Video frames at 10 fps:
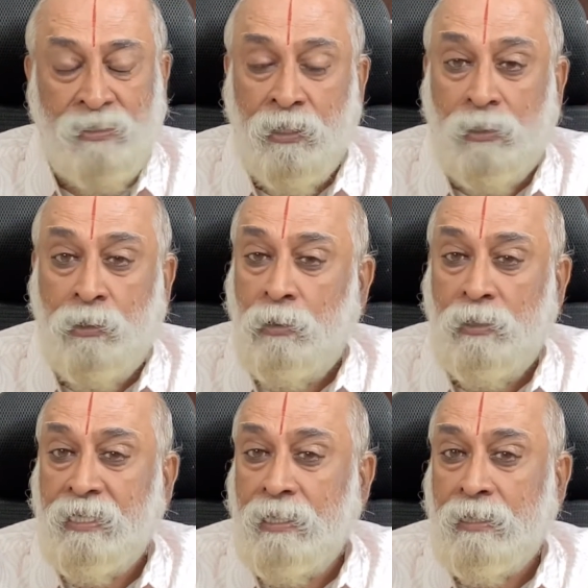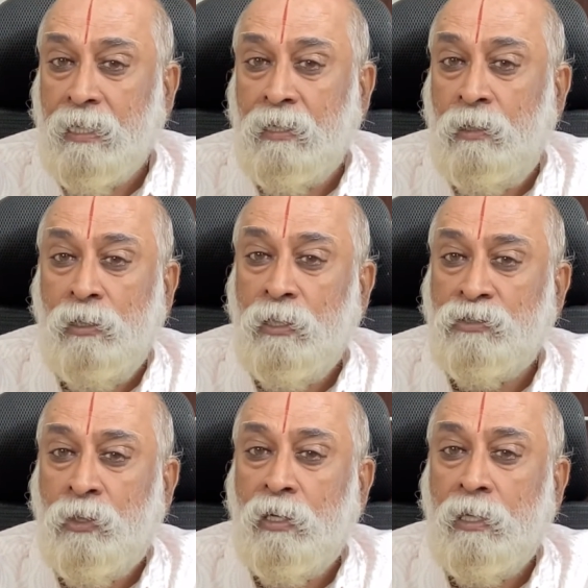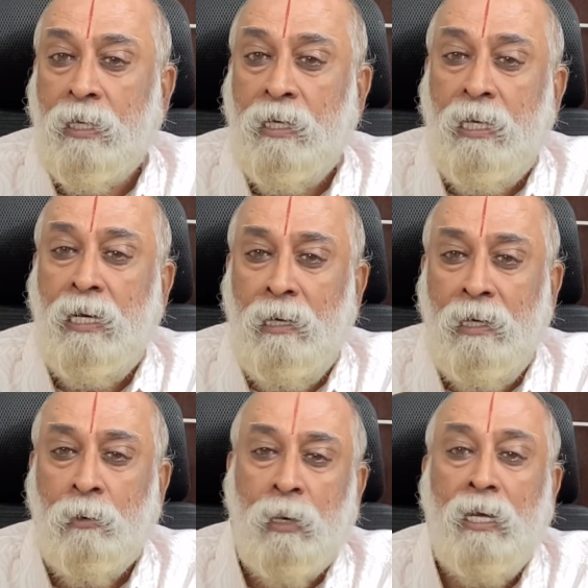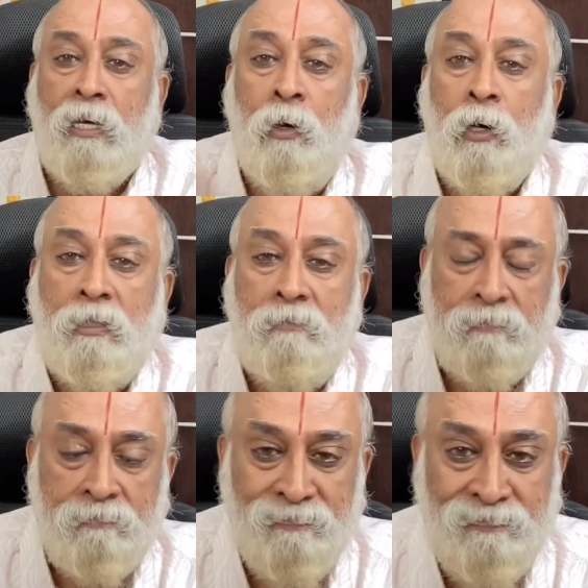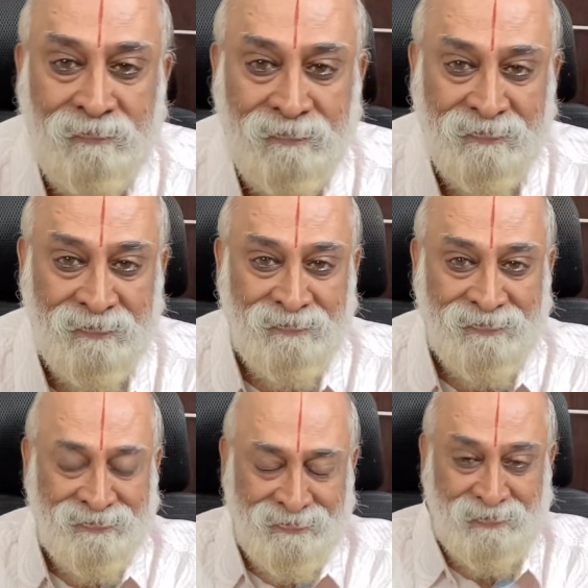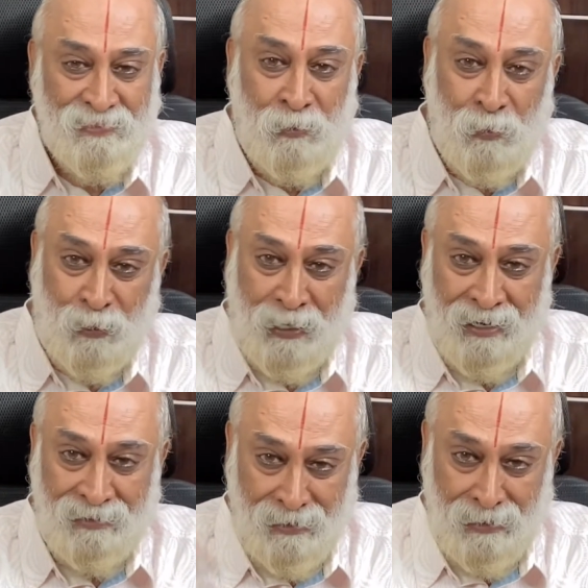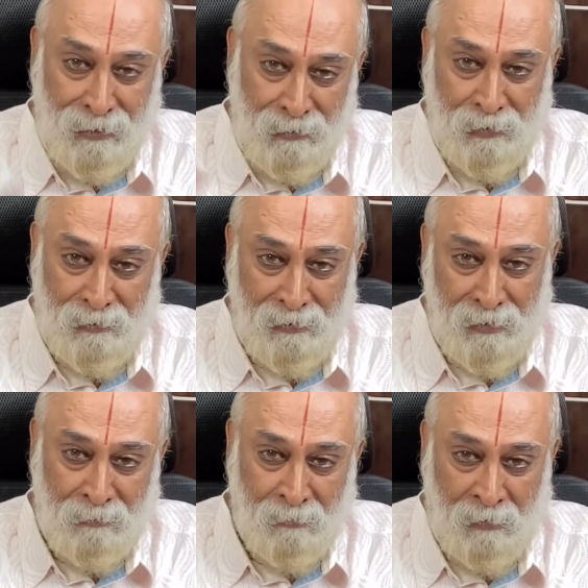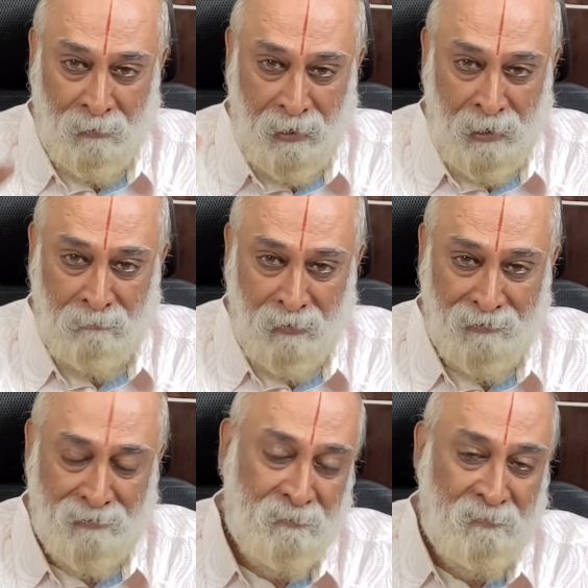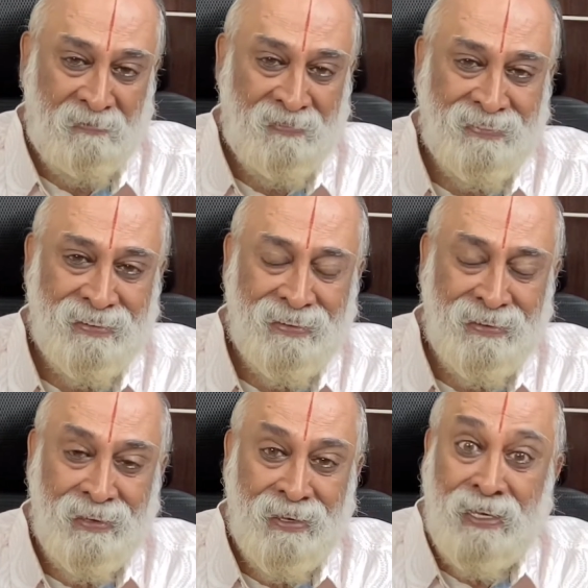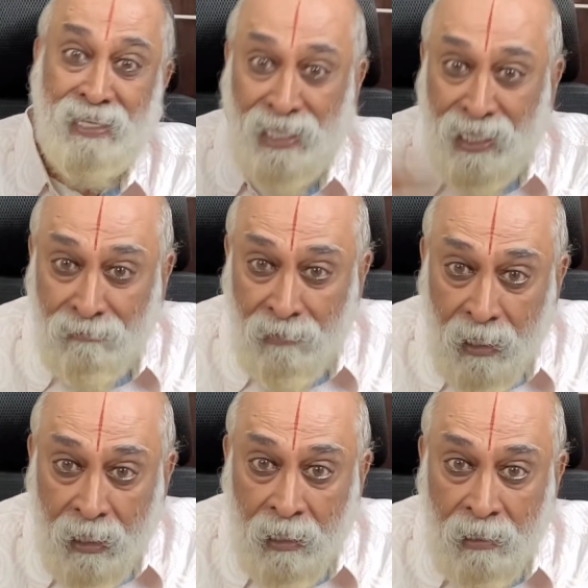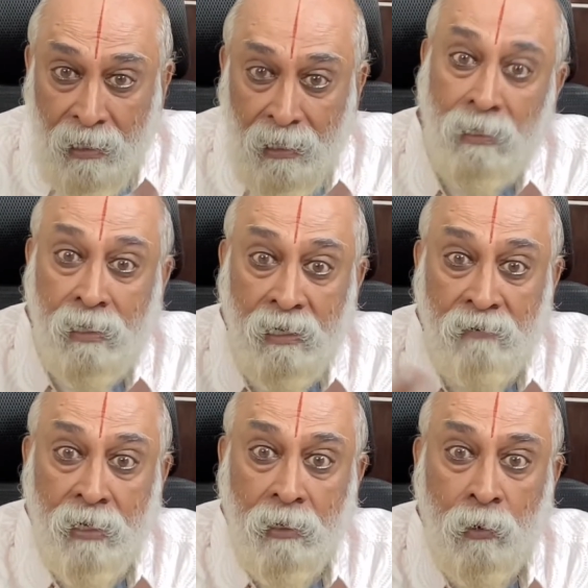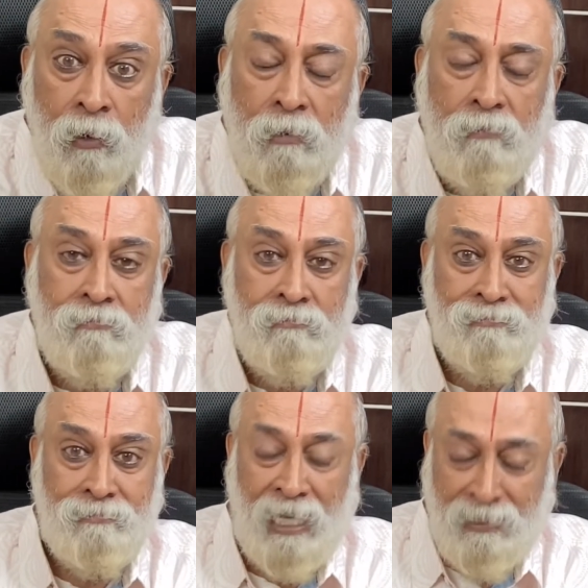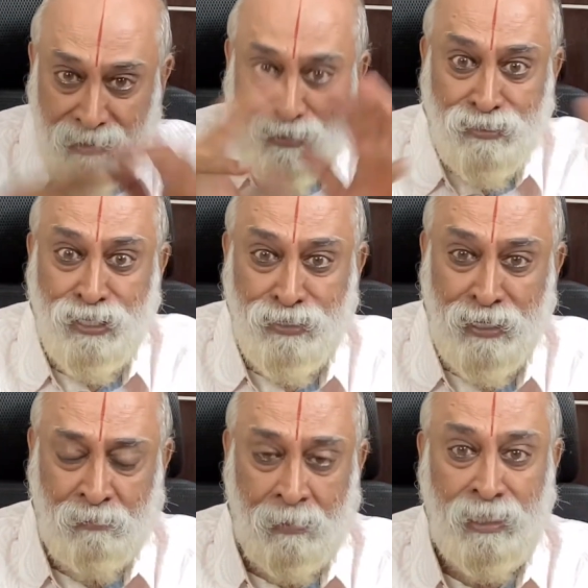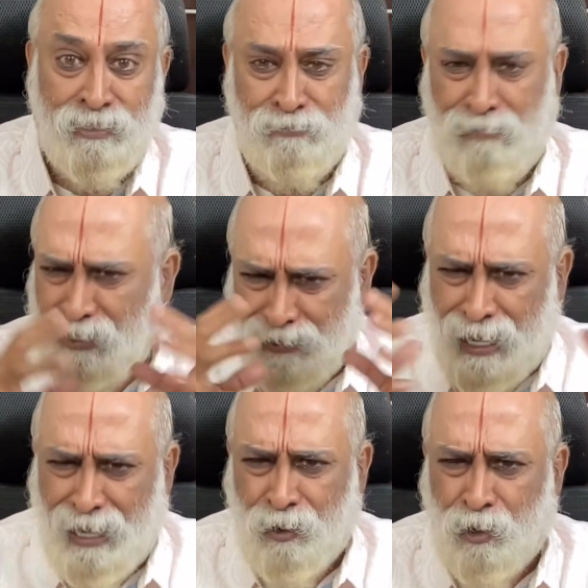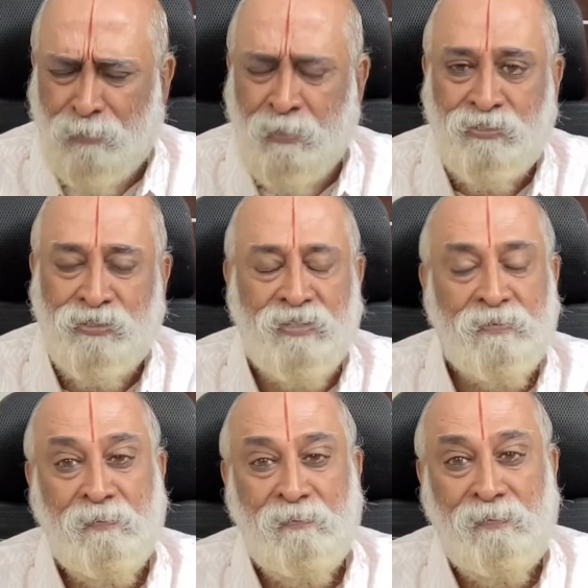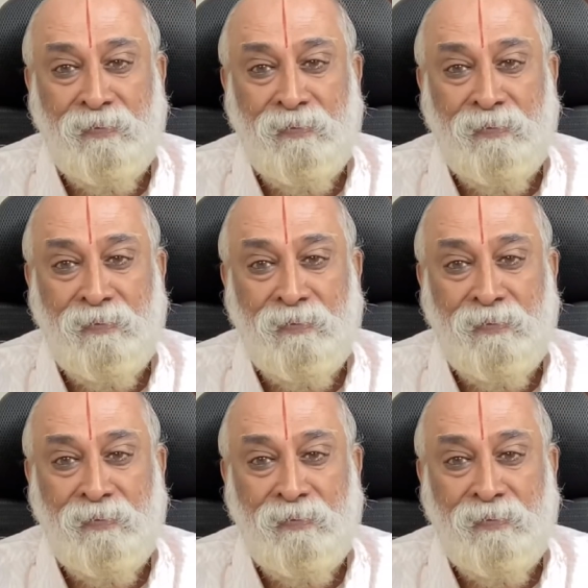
So don't think that good is going to yield only good. Good can yield even evil. Evil can yield even good. That is the system. It's very dichotomous.